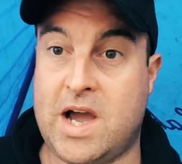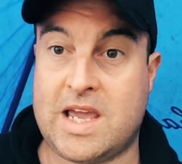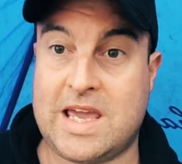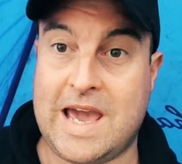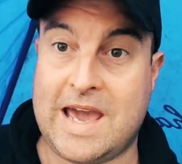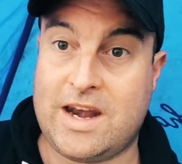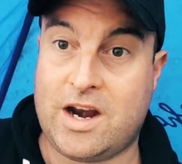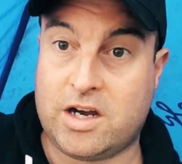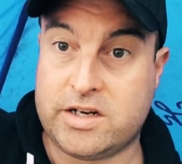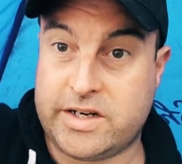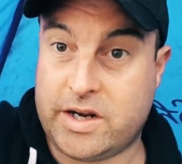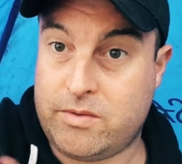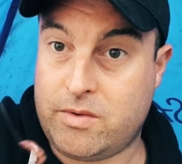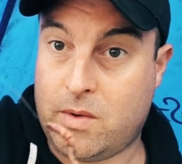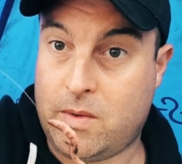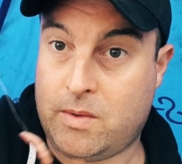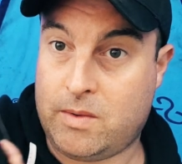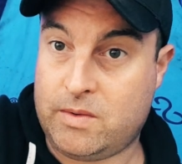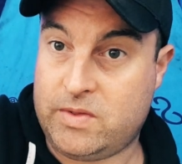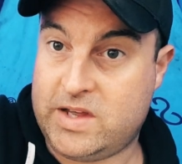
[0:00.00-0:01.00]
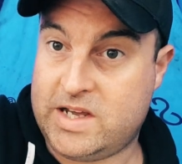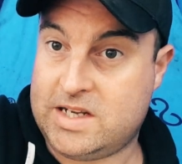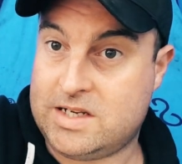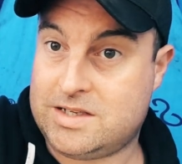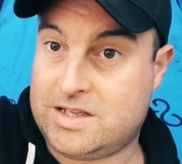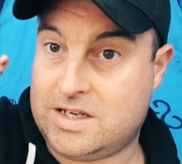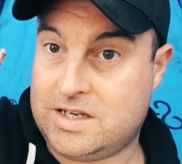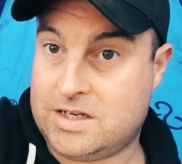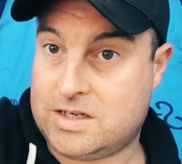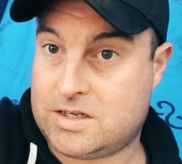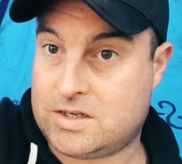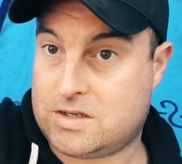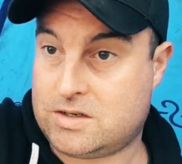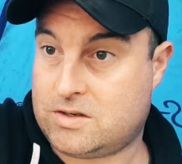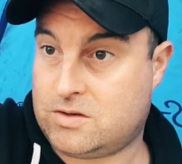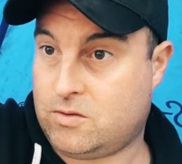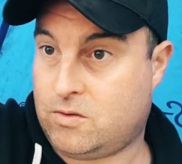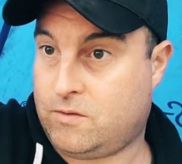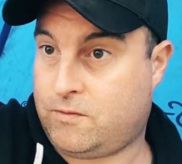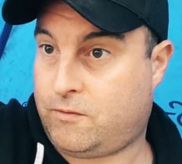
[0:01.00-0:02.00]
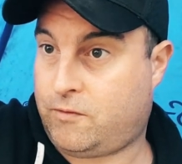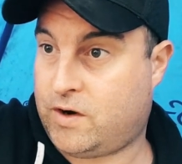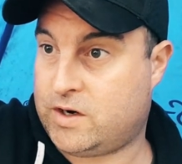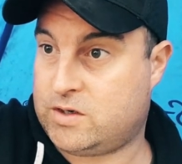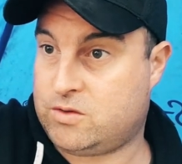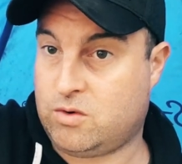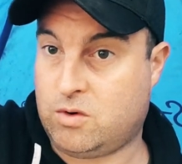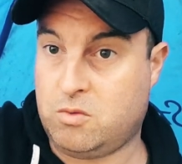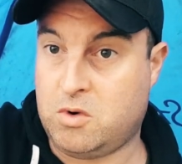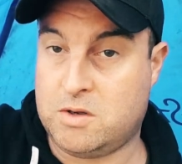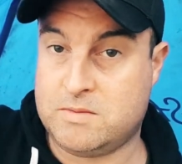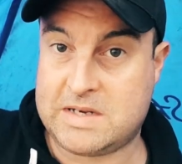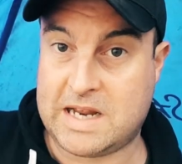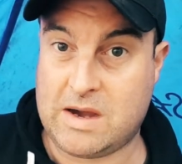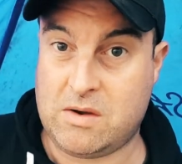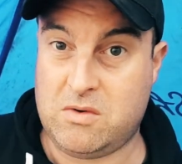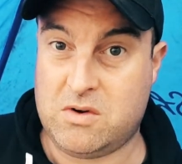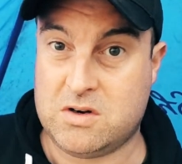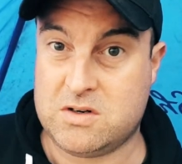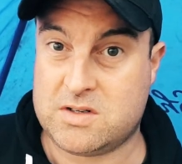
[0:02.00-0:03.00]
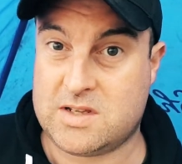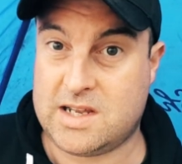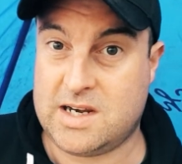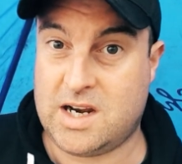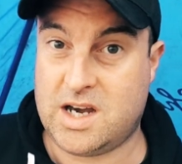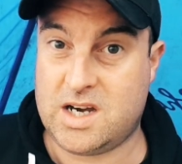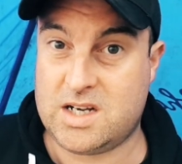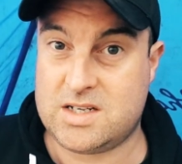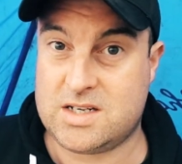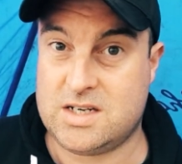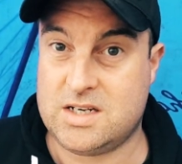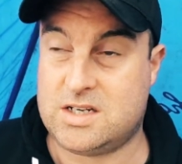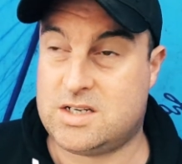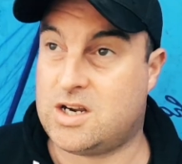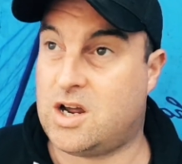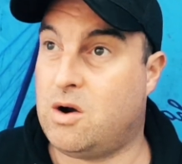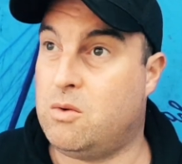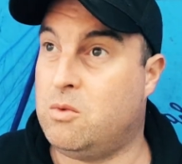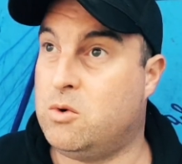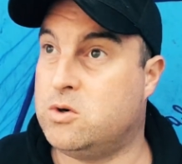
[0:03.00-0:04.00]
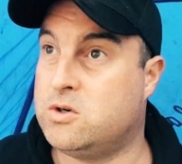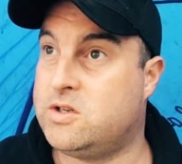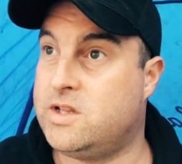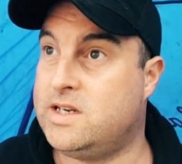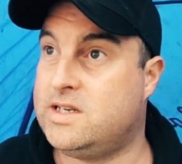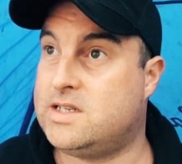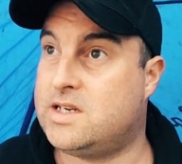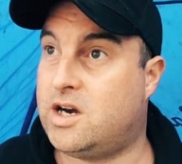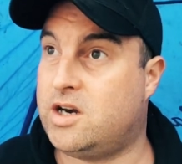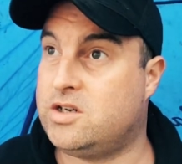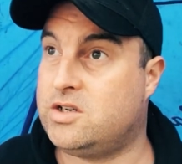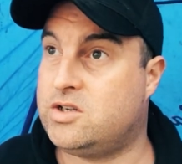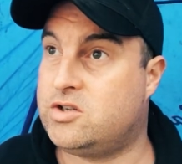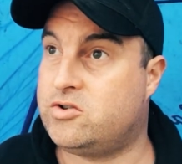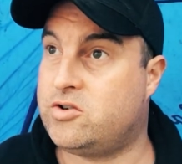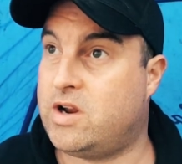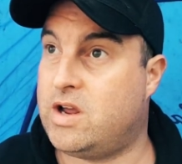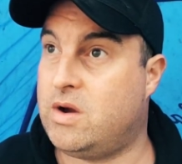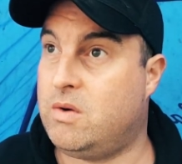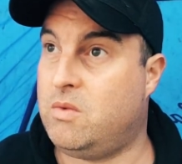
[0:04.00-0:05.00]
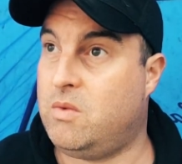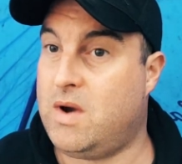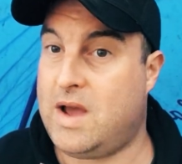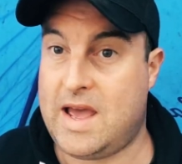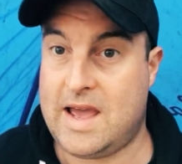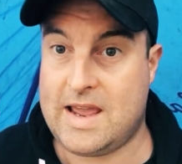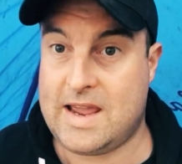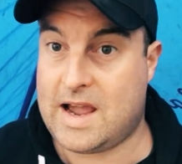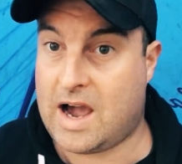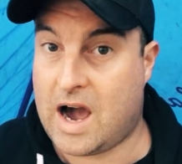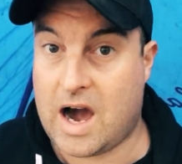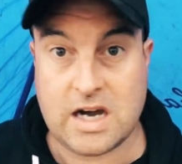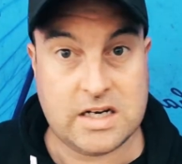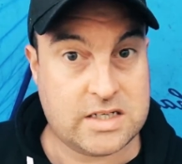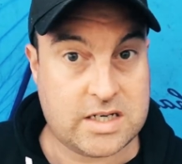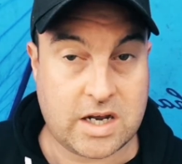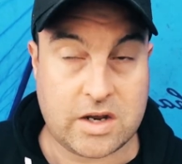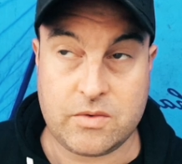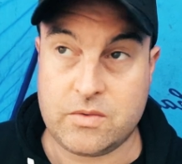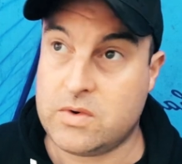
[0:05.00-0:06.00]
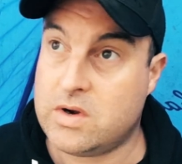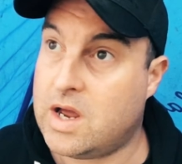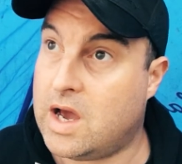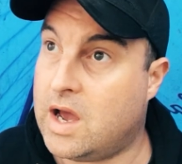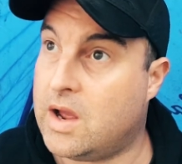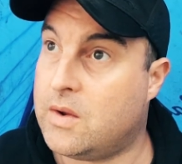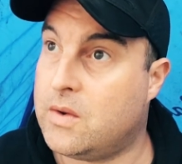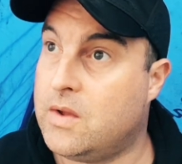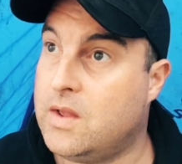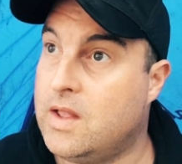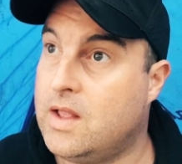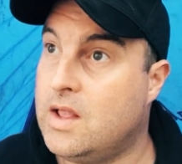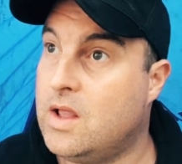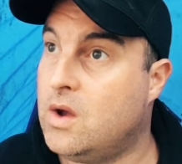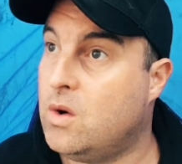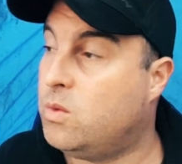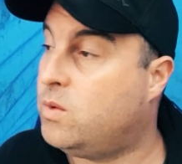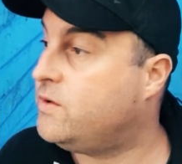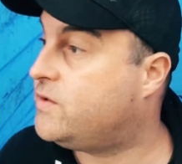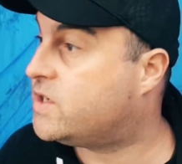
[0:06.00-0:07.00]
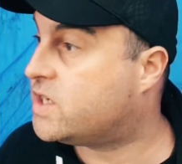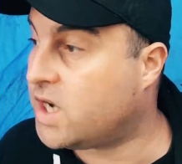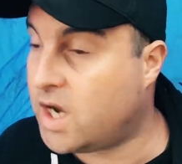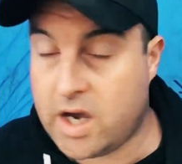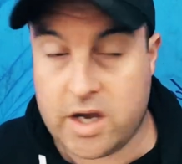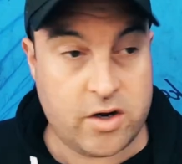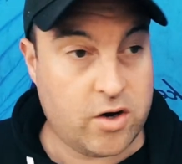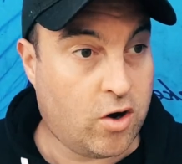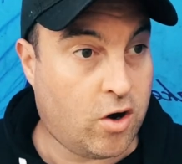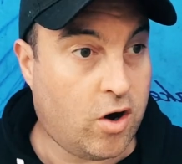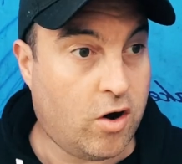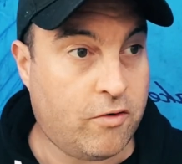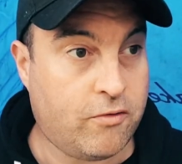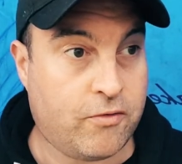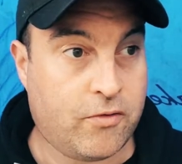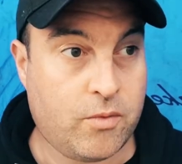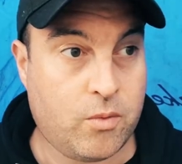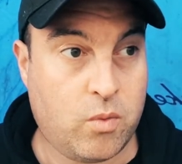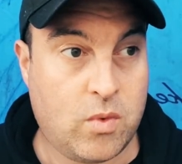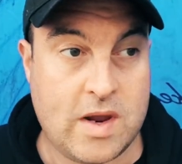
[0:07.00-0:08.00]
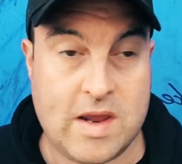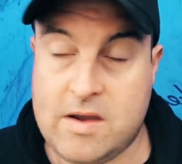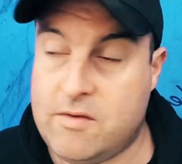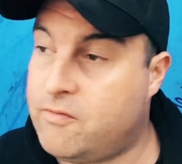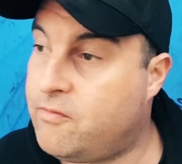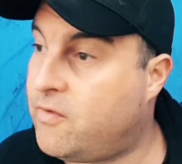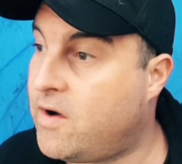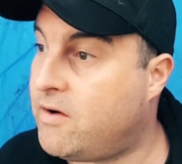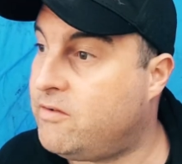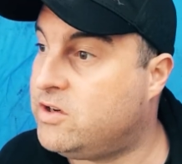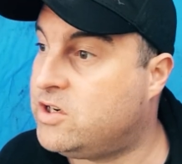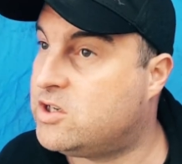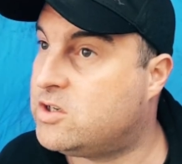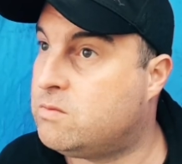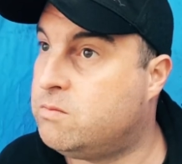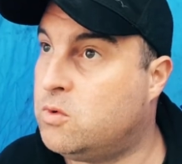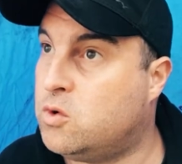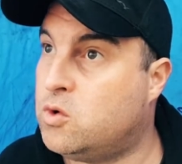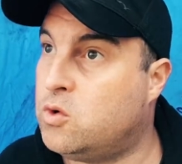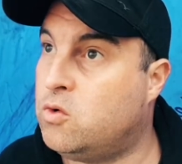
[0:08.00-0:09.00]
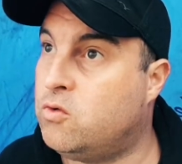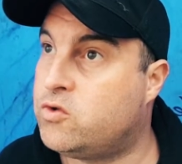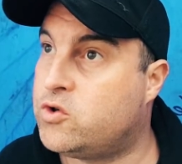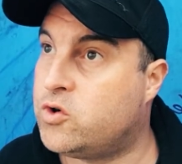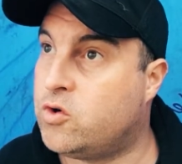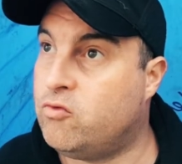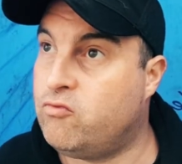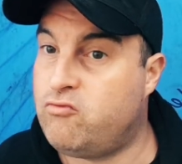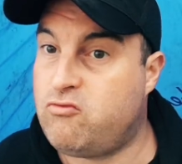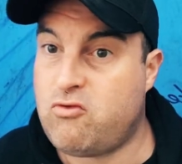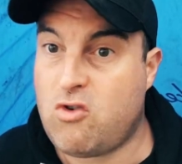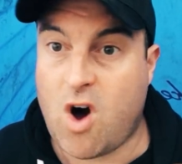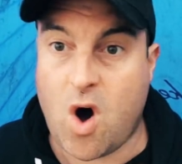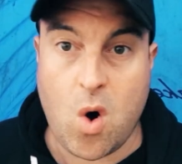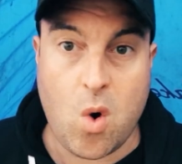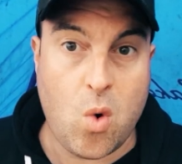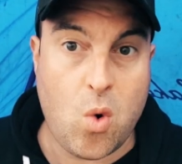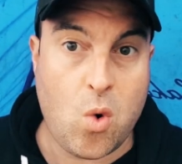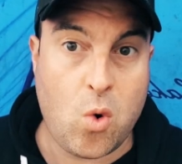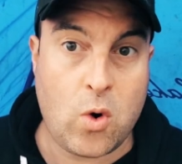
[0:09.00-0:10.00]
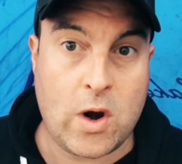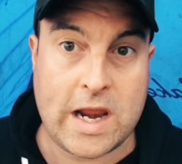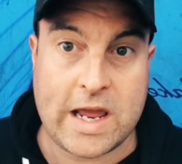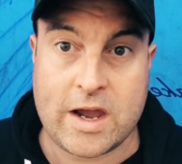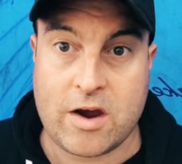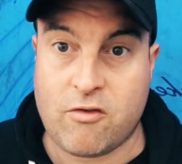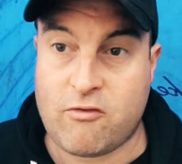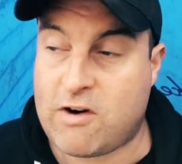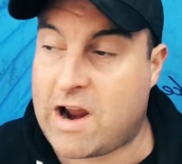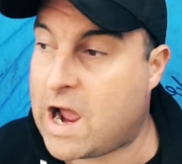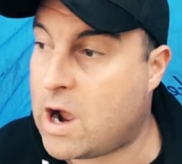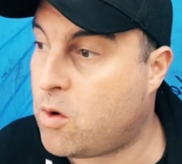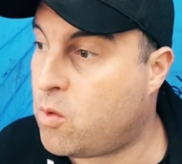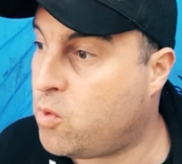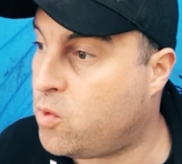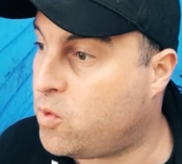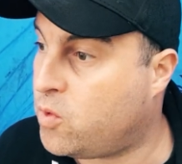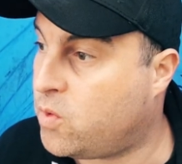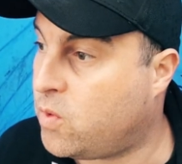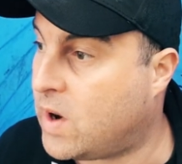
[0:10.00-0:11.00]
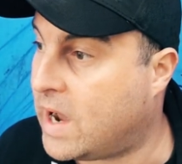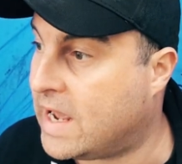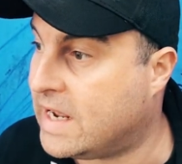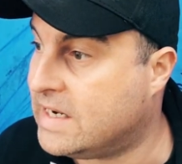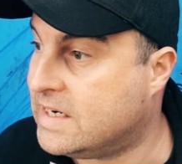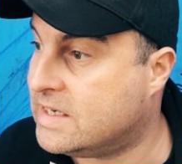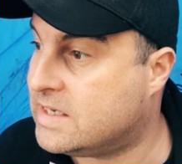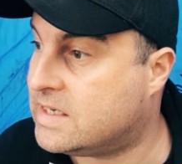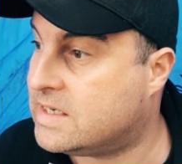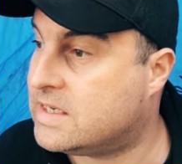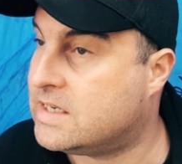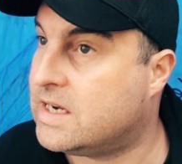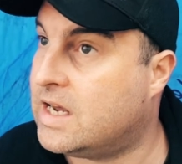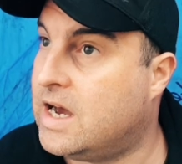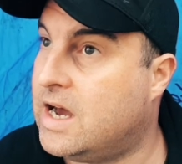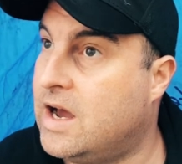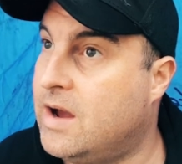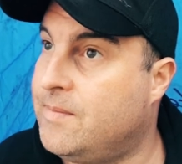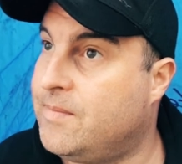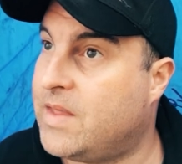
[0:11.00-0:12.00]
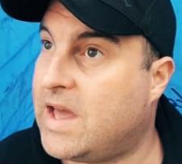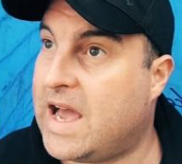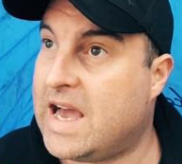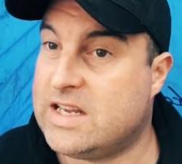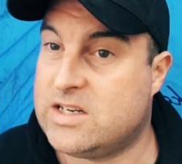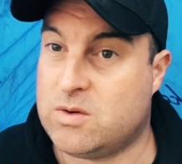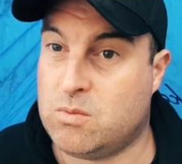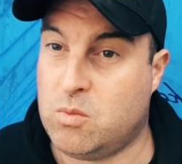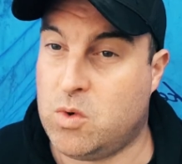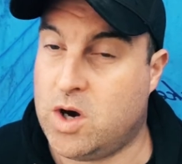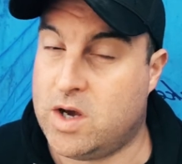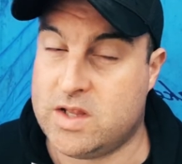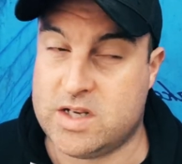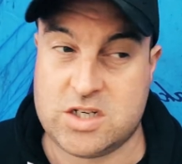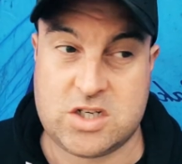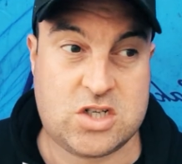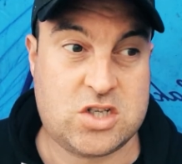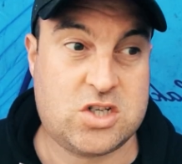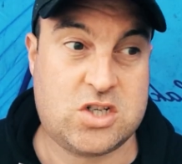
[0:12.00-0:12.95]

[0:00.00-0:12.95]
again, I don't know, these sort of freshwater worms, how long do they last in salt water? Do they die straight away? I don't know. We've started off with very small sort of rolling around weights. That hasn't worked. There's